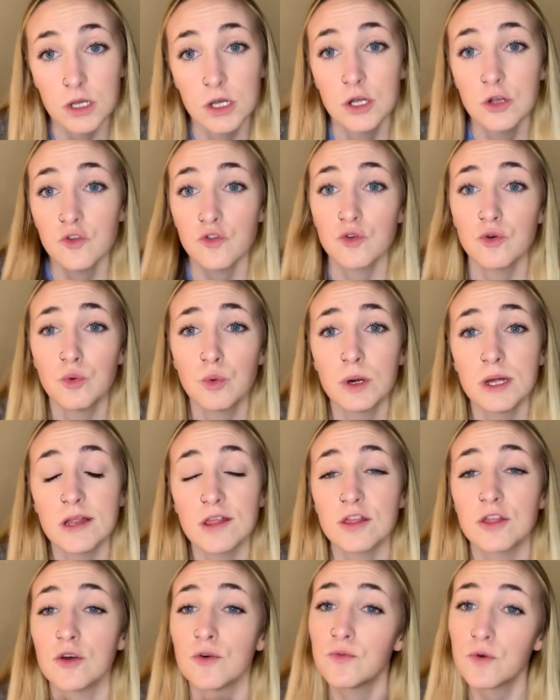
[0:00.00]
so with
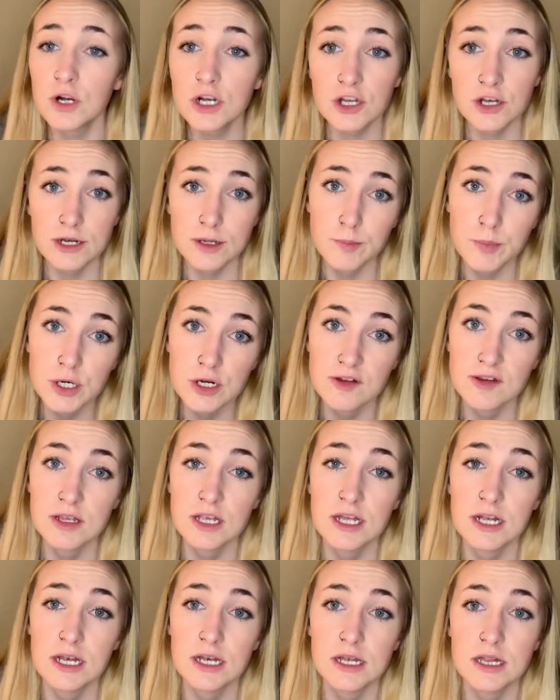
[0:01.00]
the fortunate
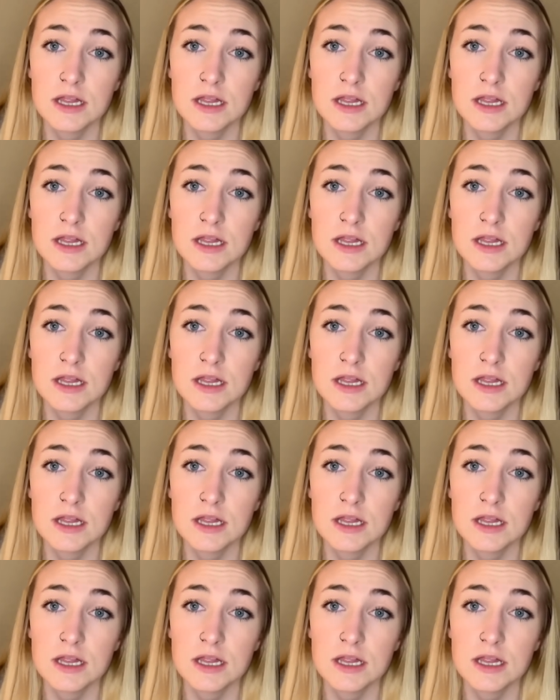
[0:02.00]
person,